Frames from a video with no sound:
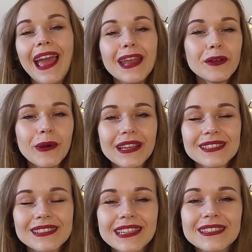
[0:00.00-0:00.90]

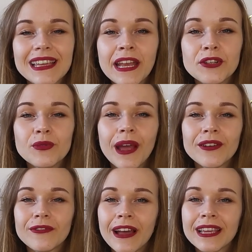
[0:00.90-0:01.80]
Anyways, let's get to
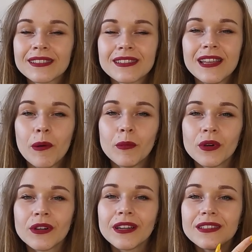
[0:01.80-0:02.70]
advice
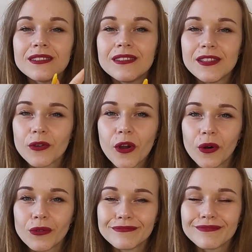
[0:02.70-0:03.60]
number 0.